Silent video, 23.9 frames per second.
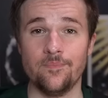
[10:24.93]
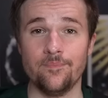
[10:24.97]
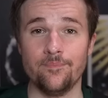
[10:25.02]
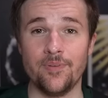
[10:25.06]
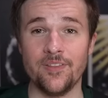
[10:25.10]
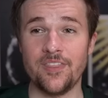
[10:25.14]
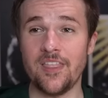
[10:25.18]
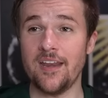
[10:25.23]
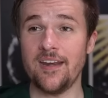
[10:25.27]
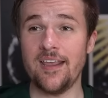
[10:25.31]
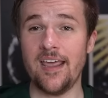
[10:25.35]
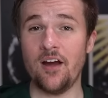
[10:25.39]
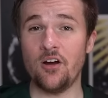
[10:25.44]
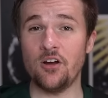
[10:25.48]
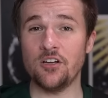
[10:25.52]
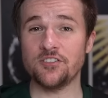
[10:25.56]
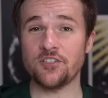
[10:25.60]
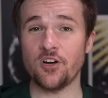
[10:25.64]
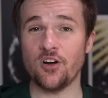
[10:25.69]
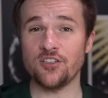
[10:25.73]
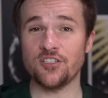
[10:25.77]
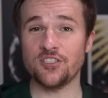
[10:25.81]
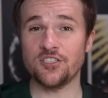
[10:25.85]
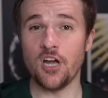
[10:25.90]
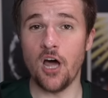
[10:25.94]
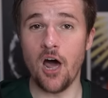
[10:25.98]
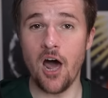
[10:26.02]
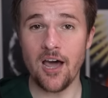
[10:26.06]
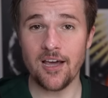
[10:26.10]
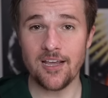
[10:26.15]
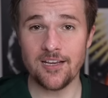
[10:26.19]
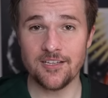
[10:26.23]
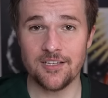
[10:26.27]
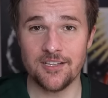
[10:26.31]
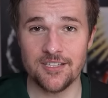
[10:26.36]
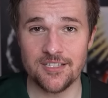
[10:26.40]
But then Harry starts
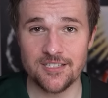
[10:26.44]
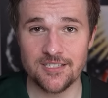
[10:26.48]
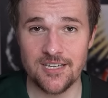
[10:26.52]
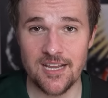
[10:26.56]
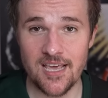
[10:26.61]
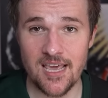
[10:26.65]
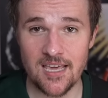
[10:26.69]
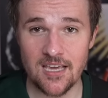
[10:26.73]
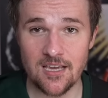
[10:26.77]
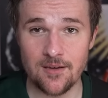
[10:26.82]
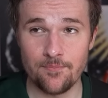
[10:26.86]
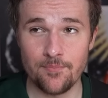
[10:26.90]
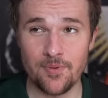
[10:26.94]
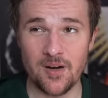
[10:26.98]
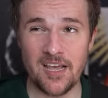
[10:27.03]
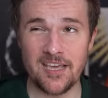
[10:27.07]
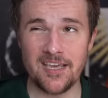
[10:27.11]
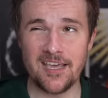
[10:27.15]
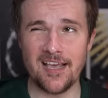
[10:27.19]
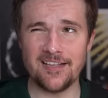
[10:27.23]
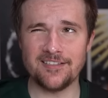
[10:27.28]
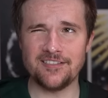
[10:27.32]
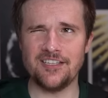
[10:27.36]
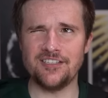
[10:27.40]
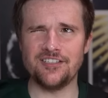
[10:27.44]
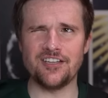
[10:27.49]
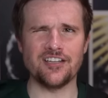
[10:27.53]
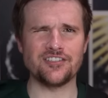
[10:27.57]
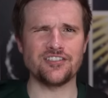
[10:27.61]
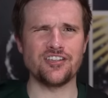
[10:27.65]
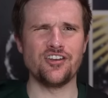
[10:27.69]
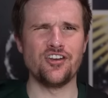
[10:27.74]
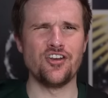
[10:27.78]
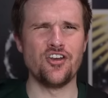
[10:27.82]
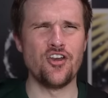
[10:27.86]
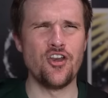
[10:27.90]
talking to the snake, but I guess he
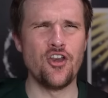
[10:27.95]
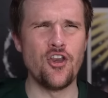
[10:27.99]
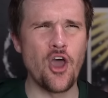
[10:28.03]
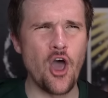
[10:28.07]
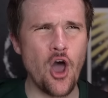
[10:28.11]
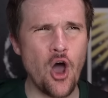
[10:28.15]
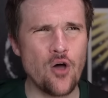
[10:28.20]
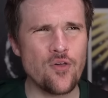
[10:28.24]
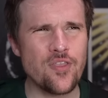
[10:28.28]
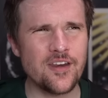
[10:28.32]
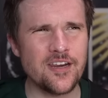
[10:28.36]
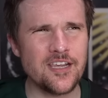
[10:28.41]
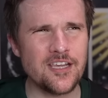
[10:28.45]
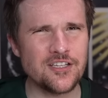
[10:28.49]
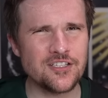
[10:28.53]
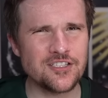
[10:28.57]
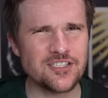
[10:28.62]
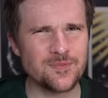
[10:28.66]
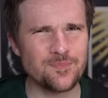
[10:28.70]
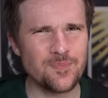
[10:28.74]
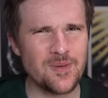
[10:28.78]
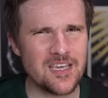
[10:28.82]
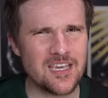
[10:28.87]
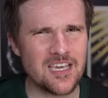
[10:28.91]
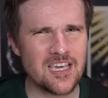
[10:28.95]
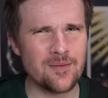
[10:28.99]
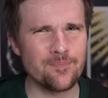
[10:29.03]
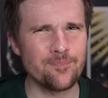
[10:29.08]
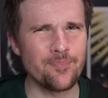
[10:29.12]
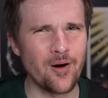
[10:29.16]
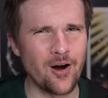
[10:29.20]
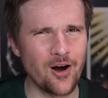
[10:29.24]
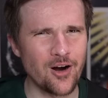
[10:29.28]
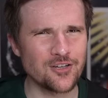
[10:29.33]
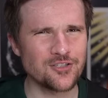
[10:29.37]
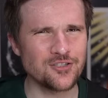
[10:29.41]
doesn't know that he's speaking
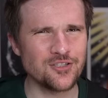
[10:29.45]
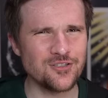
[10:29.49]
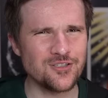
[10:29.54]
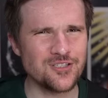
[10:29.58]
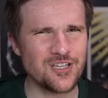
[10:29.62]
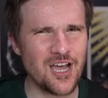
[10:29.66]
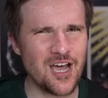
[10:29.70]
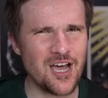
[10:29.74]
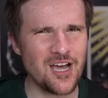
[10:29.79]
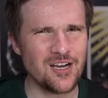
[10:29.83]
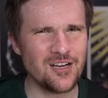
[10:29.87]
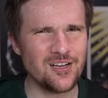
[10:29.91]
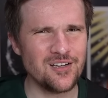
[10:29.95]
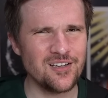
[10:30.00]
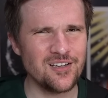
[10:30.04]
Parseltongue.